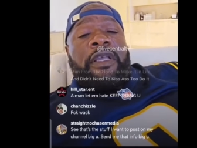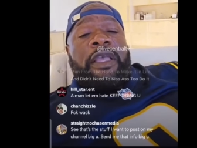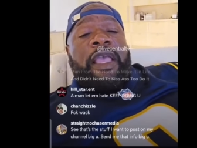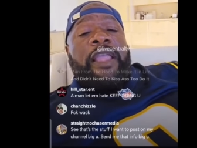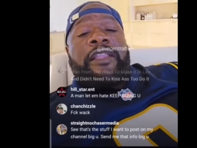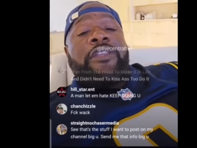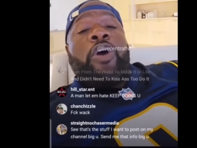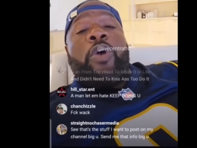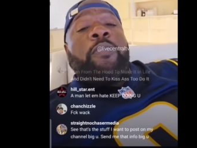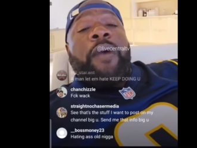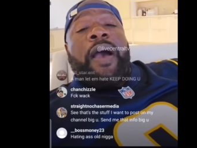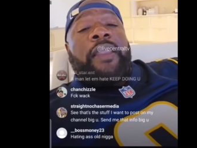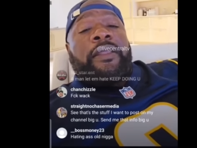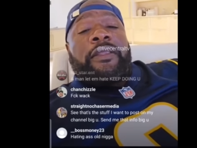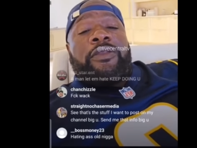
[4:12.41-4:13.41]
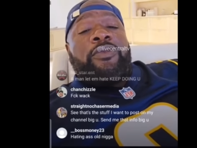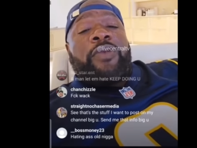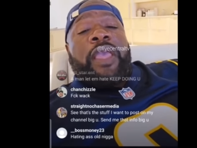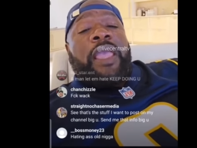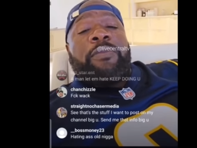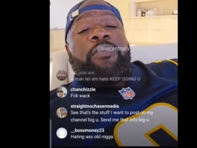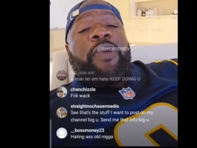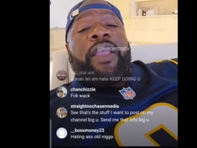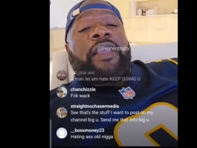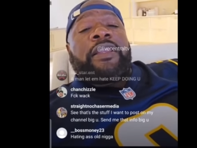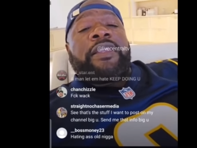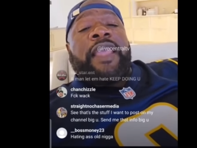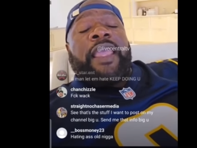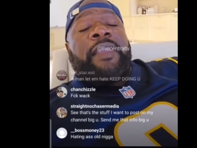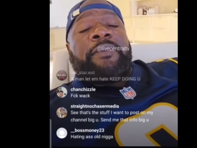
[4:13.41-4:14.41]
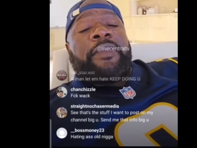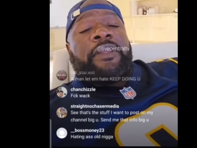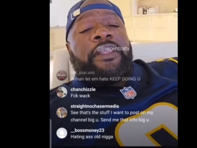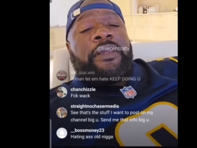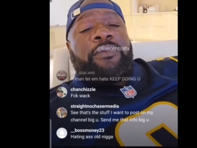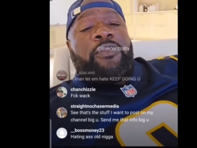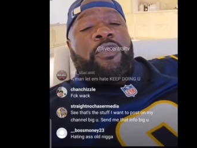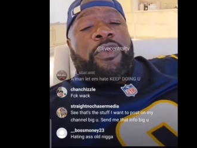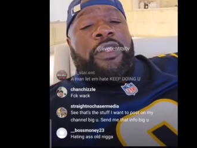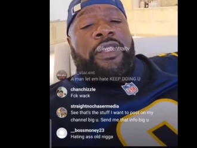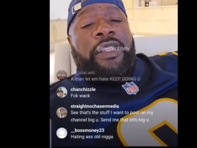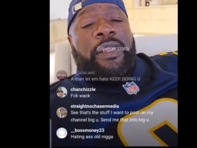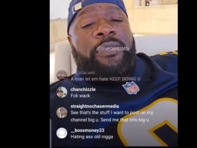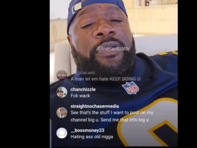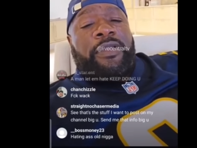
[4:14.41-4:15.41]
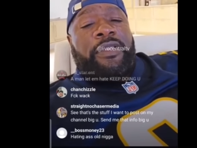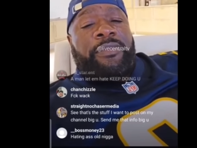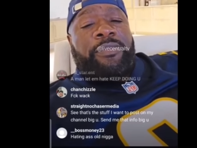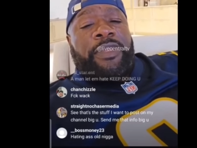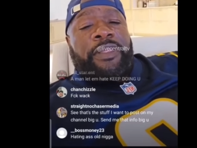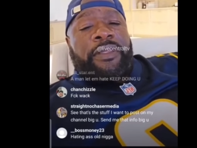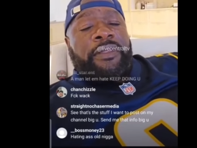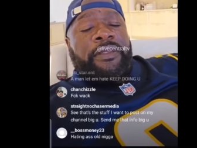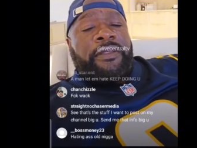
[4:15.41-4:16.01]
Ain't nobody. You can't bring a name that did more in their neighborhood than me.